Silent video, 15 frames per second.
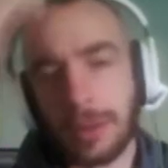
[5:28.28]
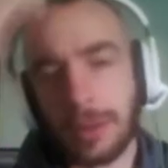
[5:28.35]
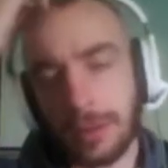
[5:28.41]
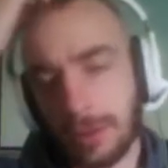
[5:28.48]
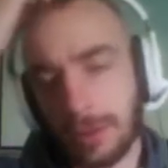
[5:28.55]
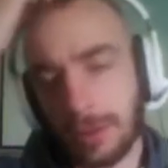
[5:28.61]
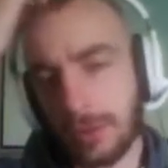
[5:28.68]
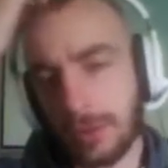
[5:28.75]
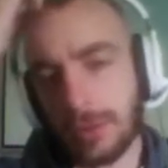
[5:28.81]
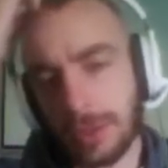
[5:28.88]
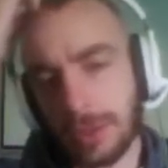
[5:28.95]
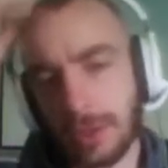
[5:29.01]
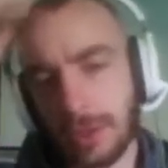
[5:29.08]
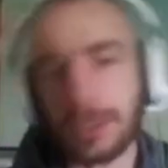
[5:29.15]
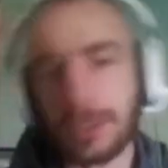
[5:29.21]
The door
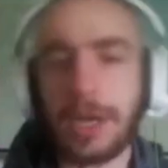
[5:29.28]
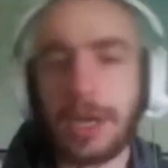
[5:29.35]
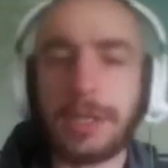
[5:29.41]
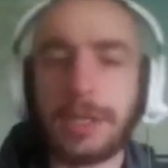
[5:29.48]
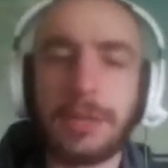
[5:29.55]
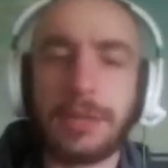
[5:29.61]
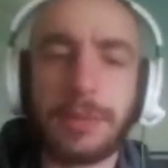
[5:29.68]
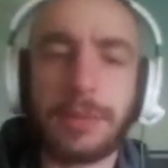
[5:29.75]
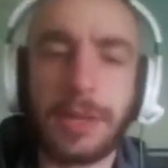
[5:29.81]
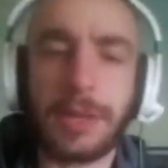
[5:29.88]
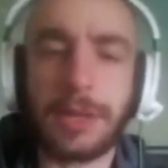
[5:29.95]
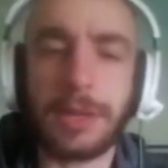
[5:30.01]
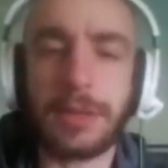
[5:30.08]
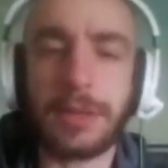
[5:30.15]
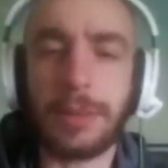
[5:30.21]
was locked tight. It seemed to be
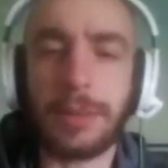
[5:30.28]
connected to the